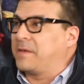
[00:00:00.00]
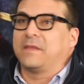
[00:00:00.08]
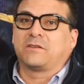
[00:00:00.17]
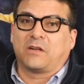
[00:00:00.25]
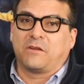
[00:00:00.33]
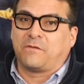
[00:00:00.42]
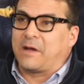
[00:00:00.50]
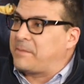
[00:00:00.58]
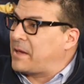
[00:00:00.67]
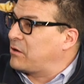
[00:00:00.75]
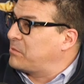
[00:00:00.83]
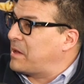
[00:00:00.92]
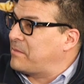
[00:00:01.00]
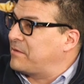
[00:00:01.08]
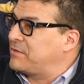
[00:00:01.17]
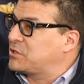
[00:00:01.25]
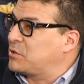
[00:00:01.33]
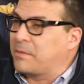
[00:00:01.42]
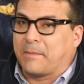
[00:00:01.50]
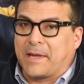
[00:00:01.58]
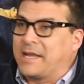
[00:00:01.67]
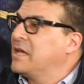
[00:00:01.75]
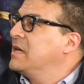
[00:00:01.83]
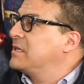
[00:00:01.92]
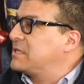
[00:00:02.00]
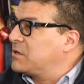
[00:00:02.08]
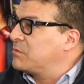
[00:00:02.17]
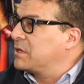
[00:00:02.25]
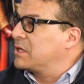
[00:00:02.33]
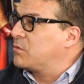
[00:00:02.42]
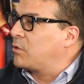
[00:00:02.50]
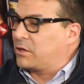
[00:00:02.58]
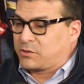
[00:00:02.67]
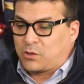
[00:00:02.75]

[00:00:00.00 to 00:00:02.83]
Then they tried to fight back with Batman v Superman, didn't really work.